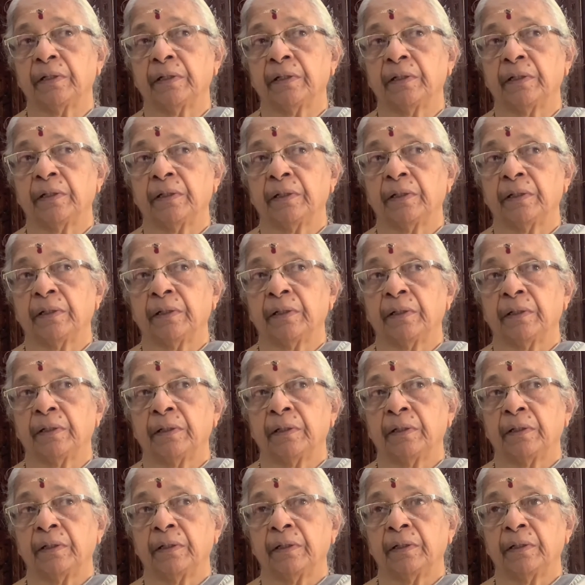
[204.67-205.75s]

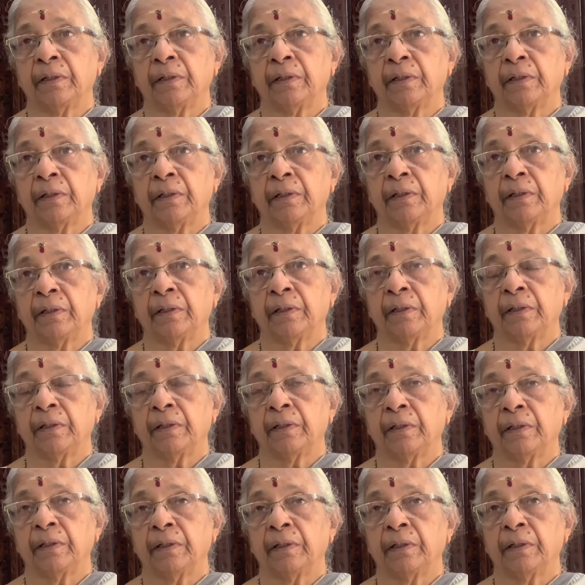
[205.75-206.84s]

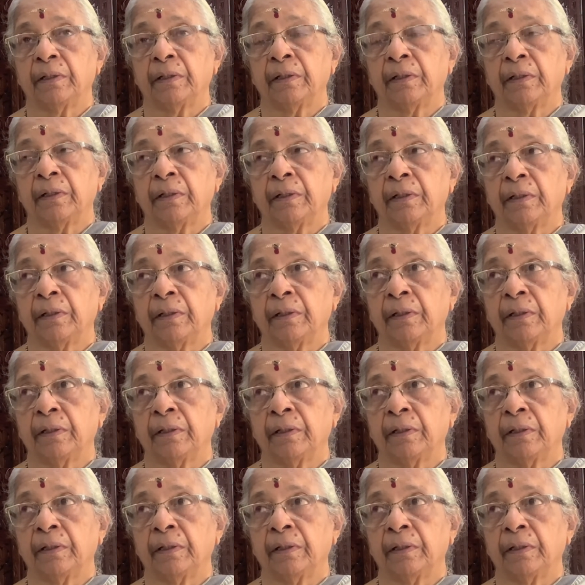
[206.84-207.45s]
Nobody speaks.